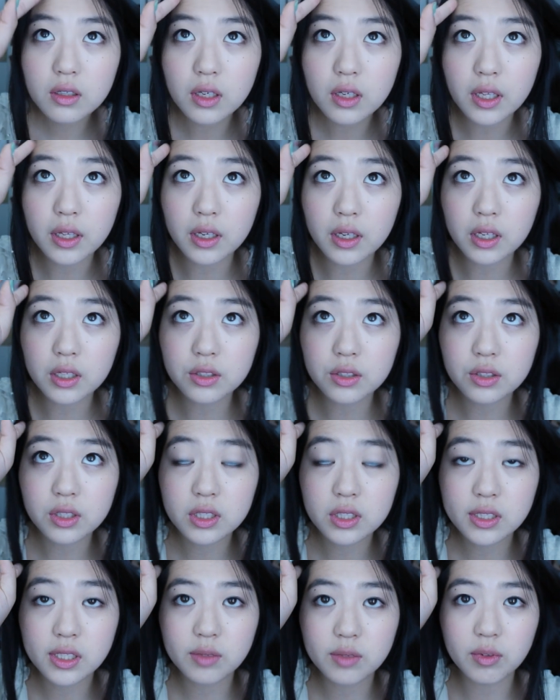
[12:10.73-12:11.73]
And I'm going to do the
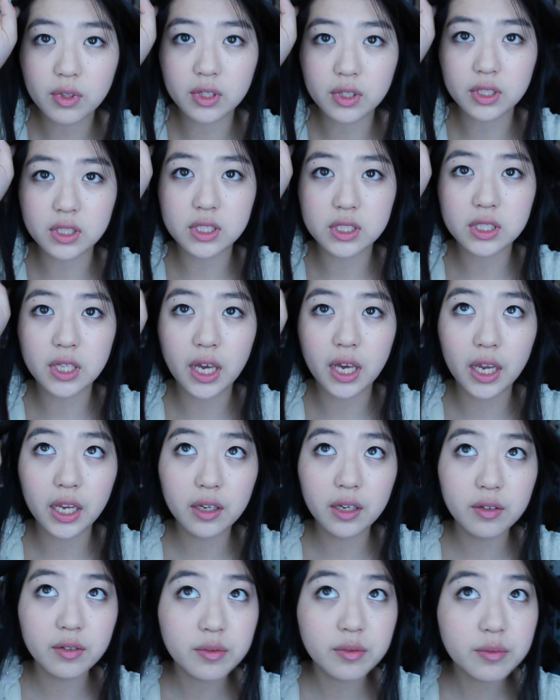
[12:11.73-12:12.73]
same on this side.